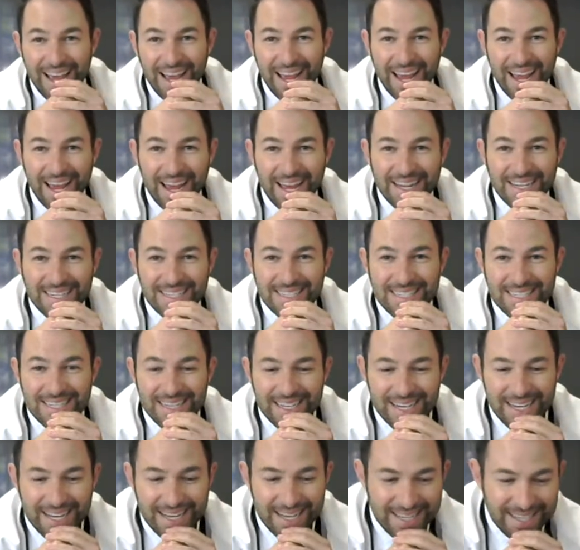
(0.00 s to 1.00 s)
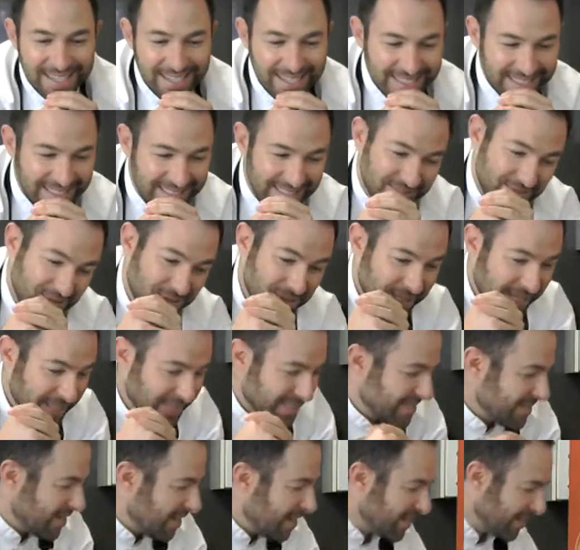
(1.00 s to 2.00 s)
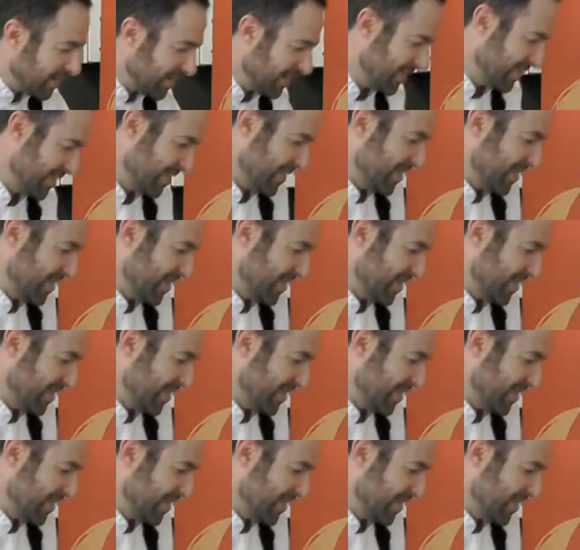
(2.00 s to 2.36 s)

and we'll get started.